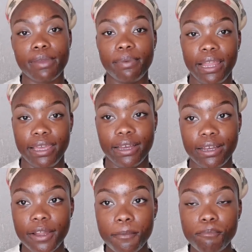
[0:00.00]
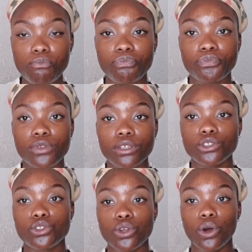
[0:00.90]
player,
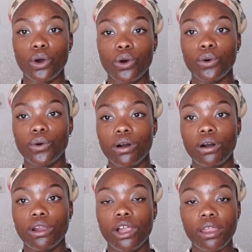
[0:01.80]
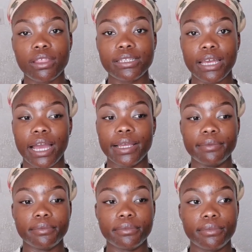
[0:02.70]
so a lot of the
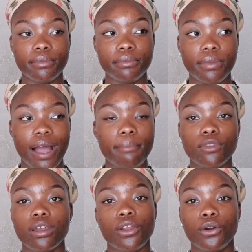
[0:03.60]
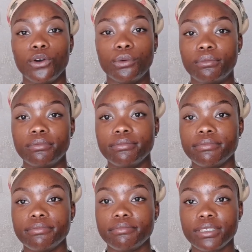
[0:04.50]
time I'm not at home
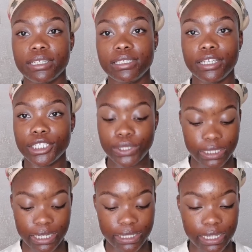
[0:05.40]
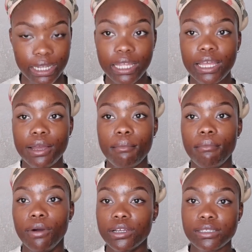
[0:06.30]
sitting and doing nothing.
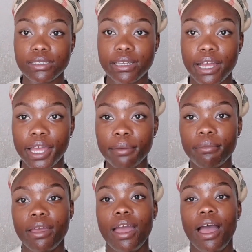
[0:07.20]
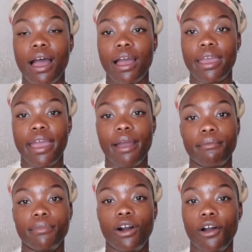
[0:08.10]
Most of the time I
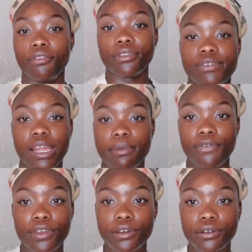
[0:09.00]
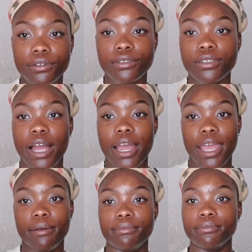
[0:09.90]
am on the rugby field. I
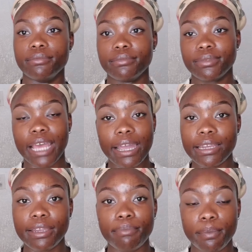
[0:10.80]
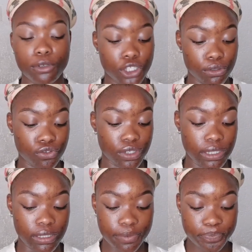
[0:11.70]
am tackling people's
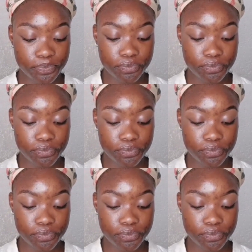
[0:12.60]
children,